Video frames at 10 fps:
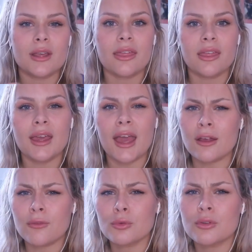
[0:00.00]
I think
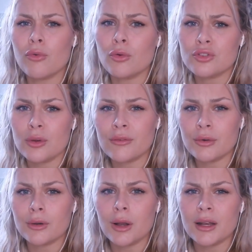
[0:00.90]
X44 do have a
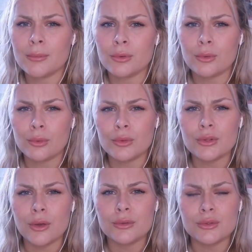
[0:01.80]
good lineup, and
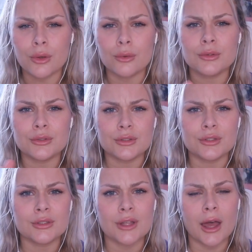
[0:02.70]
also so
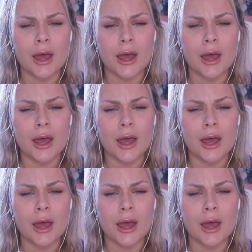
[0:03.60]
does